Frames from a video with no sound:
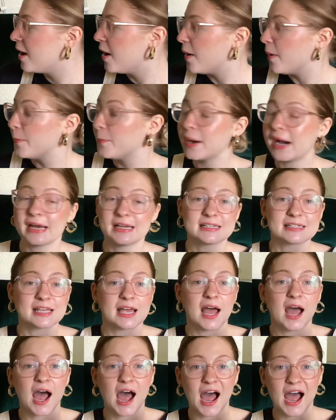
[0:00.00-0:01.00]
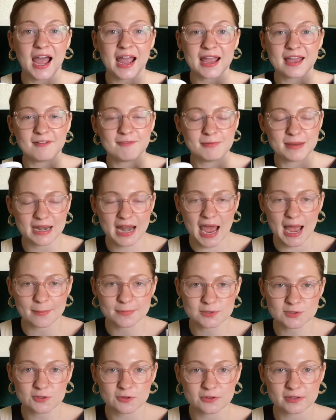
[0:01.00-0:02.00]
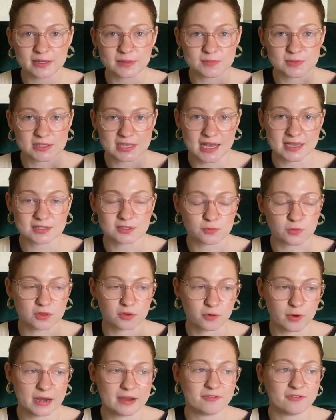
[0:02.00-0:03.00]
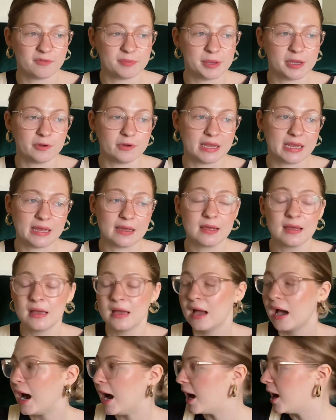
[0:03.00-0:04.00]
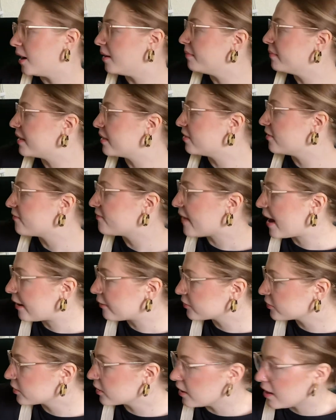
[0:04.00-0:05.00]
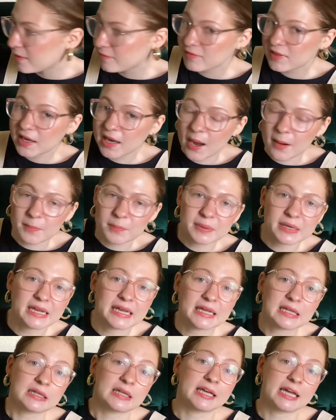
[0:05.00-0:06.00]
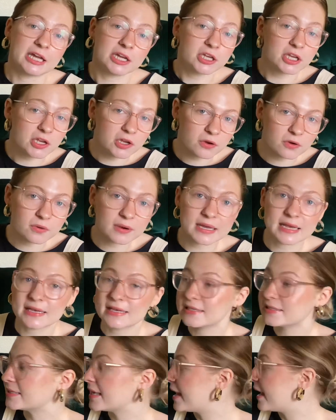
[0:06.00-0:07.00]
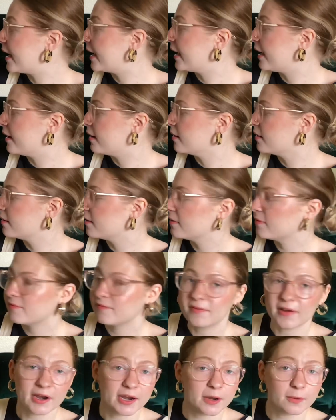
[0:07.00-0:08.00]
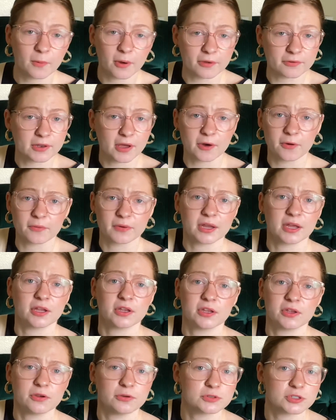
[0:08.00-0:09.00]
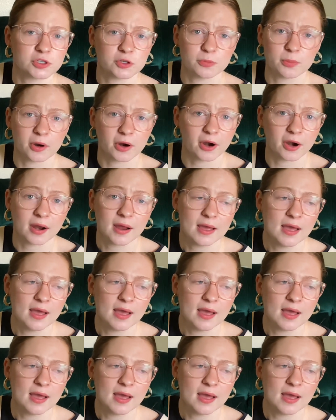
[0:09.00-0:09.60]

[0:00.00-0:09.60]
But I have been absolutely obsessed with Krave Beauty. The founder of the company, Liah Yoo, is a very well-known YouTuber.